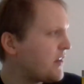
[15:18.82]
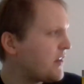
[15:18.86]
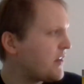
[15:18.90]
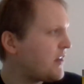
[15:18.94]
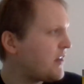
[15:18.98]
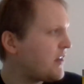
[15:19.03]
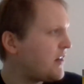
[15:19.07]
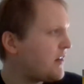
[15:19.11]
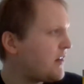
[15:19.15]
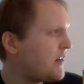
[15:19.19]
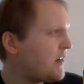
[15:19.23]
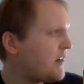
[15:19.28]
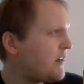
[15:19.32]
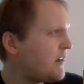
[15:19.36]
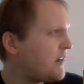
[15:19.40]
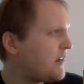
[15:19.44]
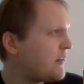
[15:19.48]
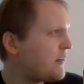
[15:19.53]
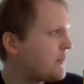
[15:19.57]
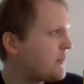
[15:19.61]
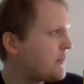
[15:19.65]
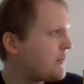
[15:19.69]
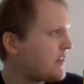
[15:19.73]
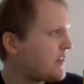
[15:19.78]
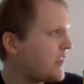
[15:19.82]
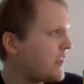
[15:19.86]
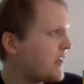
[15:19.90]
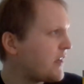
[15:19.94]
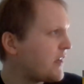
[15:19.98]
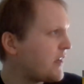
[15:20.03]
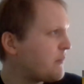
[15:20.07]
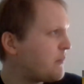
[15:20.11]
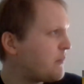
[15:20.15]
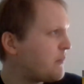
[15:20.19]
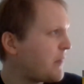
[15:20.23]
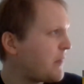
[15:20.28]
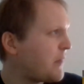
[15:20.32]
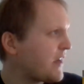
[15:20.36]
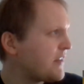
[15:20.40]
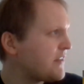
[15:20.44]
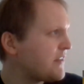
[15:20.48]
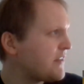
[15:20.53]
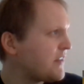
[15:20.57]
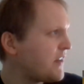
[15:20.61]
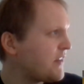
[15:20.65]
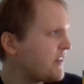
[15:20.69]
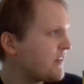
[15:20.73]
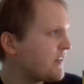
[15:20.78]
like
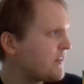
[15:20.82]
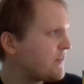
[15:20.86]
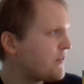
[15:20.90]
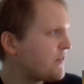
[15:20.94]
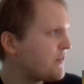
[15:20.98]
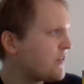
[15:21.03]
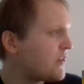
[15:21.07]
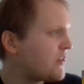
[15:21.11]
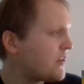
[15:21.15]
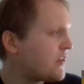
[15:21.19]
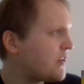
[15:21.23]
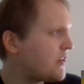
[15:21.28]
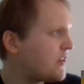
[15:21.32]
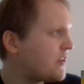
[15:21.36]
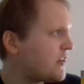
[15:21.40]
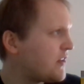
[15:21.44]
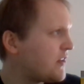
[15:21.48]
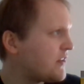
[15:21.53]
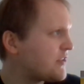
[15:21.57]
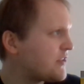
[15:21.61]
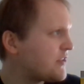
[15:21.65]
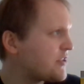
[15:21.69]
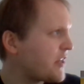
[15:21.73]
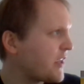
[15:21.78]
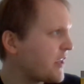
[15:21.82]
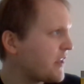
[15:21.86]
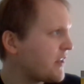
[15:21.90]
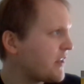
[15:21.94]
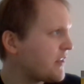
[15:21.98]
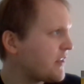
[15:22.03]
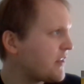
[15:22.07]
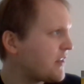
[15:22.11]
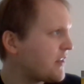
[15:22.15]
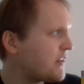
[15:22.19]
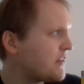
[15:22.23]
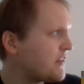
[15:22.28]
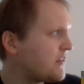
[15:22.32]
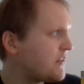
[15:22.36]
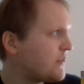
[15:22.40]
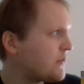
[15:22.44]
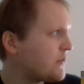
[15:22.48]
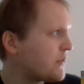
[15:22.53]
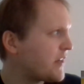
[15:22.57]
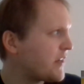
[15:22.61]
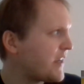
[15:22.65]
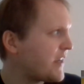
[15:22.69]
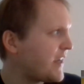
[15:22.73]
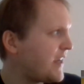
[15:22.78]
backend test for checking that
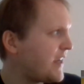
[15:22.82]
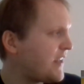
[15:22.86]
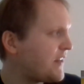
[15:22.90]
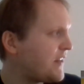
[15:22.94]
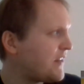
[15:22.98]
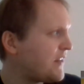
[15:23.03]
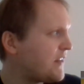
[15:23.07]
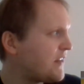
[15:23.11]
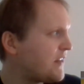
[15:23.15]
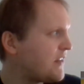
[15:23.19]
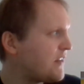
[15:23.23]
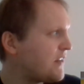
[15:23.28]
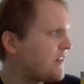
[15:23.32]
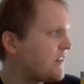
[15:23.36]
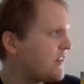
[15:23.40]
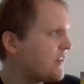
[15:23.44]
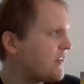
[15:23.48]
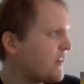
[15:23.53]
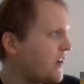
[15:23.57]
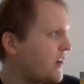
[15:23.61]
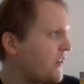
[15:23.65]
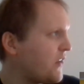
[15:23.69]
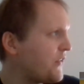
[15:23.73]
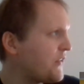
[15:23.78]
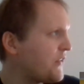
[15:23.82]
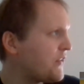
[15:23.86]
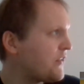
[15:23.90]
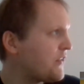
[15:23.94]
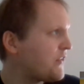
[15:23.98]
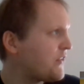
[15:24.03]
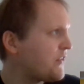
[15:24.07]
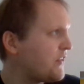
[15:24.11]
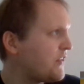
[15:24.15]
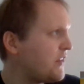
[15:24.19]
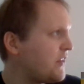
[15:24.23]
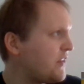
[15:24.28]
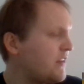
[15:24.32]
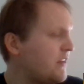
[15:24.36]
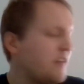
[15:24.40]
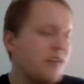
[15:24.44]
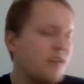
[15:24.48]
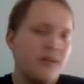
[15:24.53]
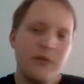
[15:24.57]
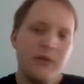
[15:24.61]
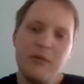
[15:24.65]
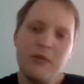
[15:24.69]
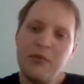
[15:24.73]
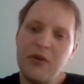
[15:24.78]
you can not see
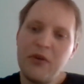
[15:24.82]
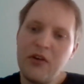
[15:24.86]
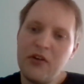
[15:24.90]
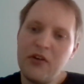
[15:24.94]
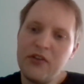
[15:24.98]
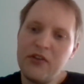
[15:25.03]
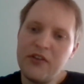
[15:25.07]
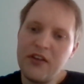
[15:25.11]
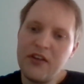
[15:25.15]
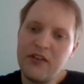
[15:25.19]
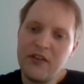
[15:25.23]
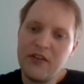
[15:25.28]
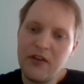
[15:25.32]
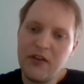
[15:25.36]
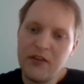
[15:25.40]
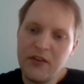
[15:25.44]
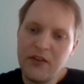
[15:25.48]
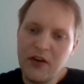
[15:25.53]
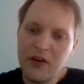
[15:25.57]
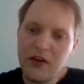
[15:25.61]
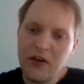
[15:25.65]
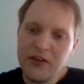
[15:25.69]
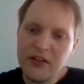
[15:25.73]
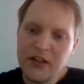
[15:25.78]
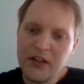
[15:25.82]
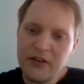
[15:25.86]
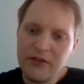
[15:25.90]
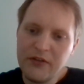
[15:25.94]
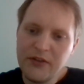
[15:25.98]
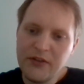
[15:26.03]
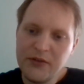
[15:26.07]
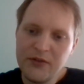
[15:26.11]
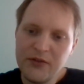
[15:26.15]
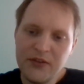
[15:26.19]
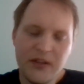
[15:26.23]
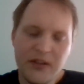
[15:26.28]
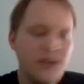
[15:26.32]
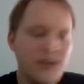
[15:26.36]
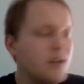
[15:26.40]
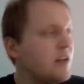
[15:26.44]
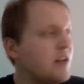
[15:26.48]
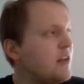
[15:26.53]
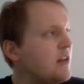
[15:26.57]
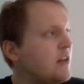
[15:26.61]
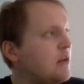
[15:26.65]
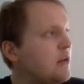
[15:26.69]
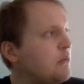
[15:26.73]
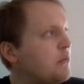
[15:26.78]
disabled posts as an ordinary
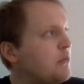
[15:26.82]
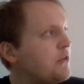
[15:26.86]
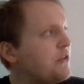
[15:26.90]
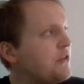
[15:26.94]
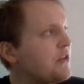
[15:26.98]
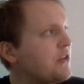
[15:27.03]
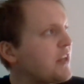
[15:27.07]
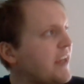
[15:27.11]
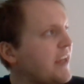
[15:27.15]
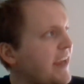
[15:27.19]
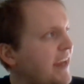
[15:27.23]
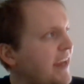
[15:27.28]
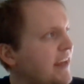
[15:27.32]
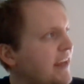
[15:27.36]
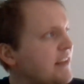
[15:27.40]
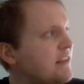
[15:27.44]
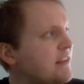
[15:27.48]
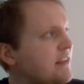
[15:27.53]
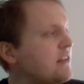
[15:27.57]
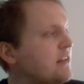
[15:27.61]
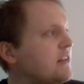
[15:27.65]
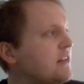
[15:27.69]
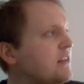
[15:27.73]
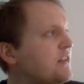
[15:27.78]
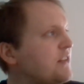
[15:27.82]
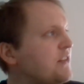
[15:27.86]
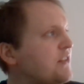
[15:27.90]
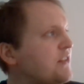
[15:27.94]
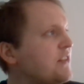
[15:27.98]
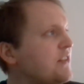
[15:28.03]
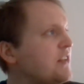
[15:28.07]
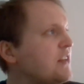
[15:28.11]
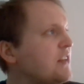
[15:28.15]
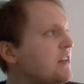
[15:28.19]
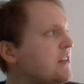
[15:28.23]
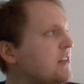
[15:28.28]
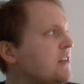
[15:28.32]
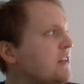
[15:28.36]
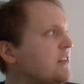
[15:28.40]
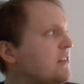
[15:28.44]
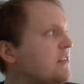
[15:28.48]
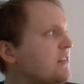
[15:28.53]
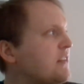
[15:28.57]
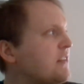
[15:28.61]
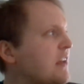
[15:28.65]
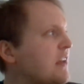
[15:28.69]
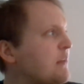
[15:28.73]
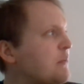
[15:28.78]
user, but you can see
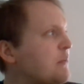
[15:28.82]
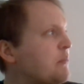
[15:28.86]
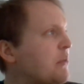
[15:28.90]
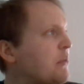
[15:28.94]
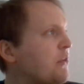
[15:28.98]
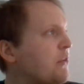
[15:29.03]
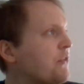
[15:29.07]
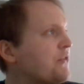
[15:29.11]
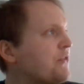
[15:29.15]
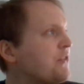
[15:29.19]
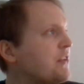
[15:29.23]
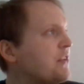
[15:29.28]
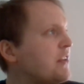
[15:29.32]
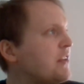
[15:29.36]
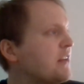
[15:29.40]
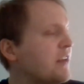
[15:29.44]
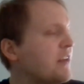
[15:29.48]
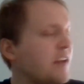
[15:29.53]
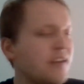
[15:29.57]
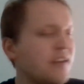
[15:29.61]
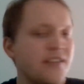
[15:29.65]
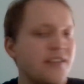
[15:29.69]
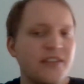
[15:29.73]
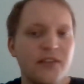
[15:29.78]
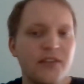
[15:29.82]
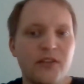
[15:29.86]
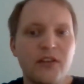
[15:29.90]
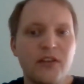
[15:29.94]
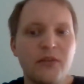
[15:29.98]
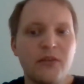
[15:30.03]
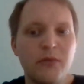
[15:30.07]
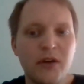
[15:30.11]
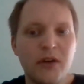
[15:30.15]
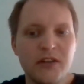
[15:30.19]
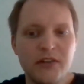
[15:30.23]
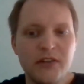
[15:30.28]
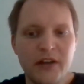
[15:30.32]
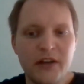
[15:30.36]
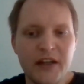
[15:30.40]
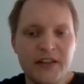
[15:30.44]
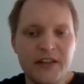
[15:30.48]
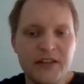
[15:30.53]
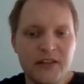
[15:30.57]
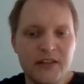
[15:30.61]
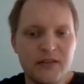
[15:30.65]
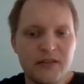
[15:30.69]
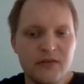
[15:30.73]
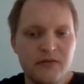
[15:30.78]
disabled posts in case you're a
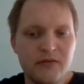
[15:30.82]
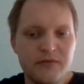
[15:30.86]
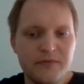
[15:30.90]
moderator.